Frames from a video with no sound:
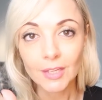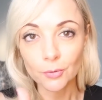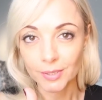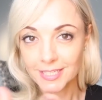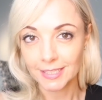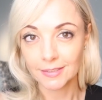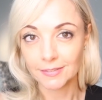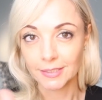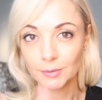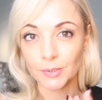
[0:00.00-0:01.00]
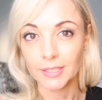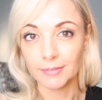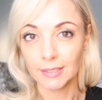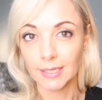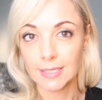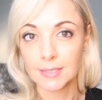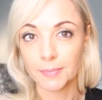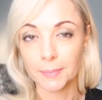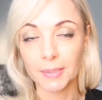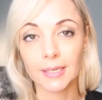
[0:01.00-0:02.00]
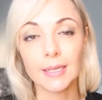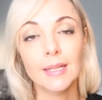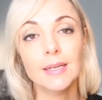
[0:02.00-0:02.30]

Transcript: criteria, whatever the case may be.